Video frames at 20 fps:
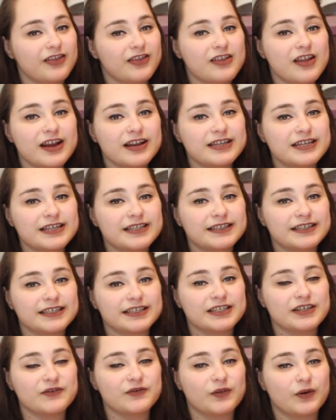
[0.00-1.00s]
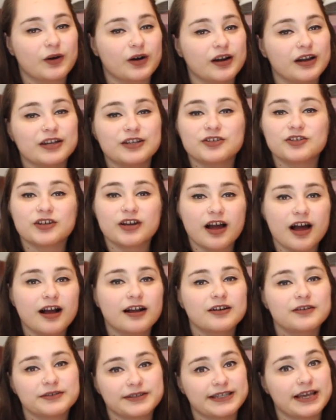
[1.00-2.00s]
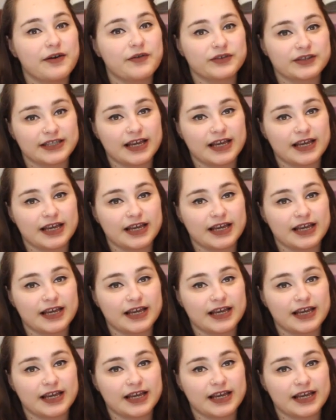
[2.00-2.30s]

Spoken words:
1964 in Chicago's South